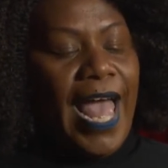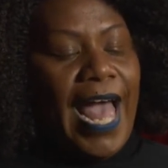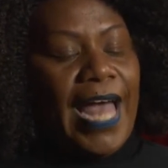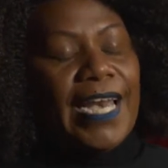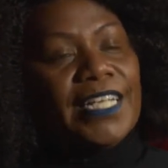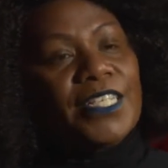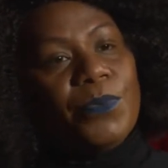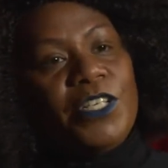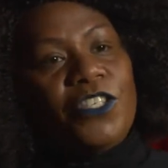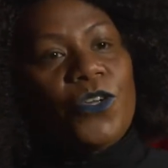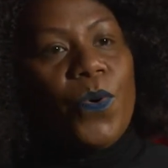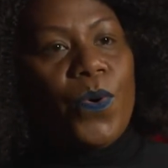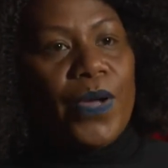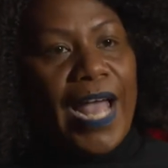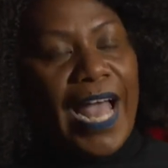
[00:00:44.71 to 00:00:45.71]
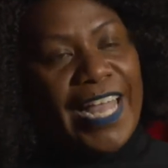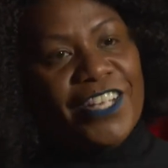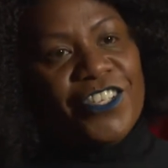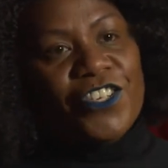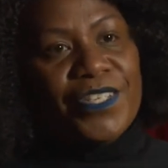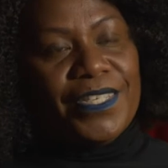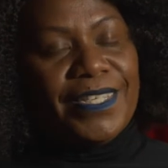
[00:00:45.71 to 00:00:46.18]
And as we talk
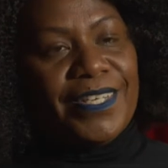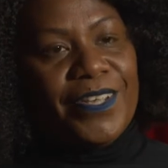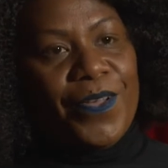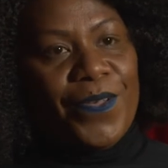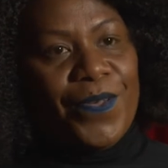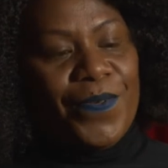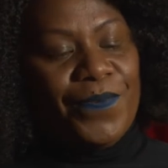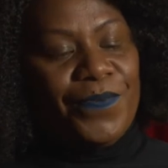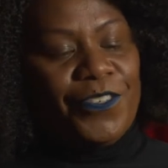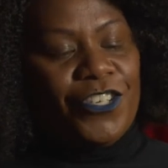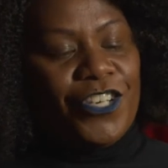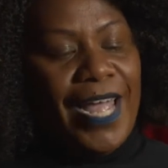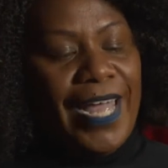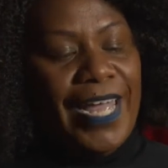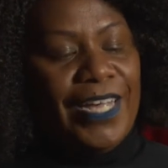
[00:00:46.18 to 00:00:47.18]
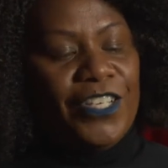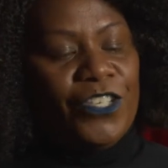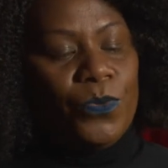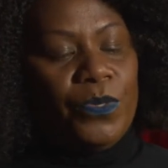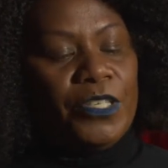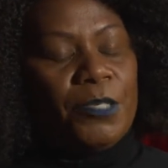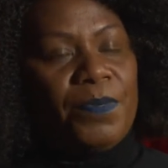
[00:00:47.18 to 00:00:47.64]
agents of change,
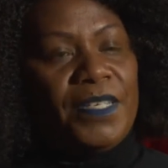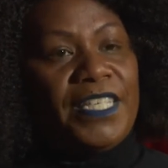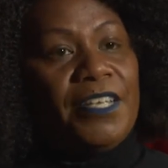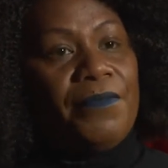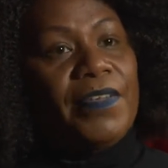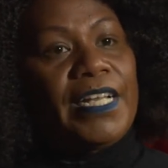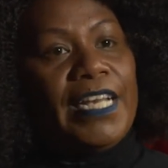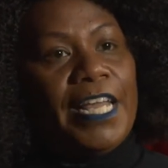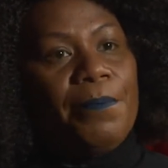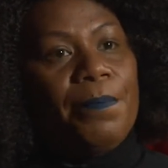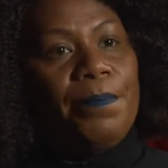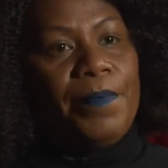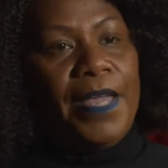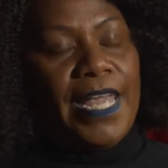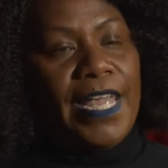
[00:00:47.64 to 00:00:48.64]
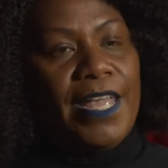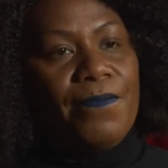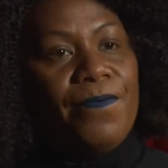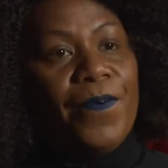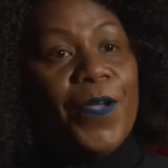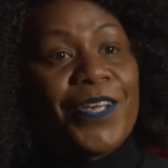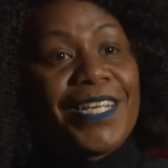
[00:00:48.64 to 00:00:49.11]
we'll specifically be
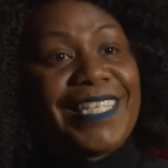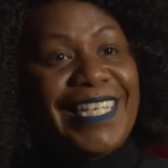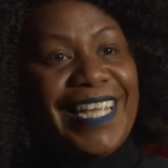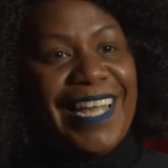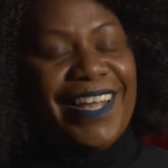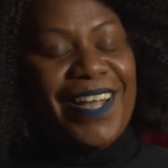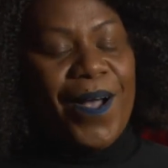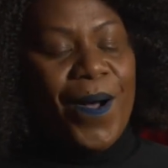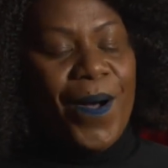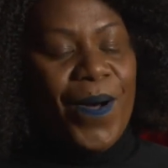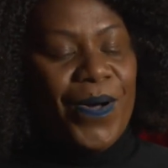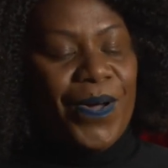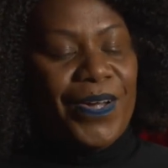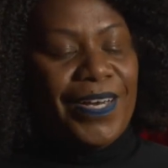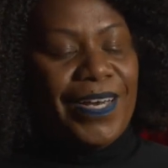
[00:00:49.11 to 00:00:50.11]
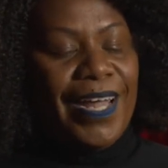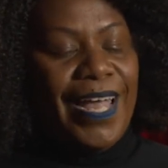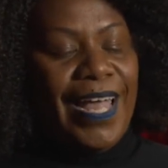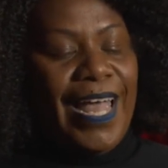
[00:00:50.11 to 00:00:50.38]
focusing on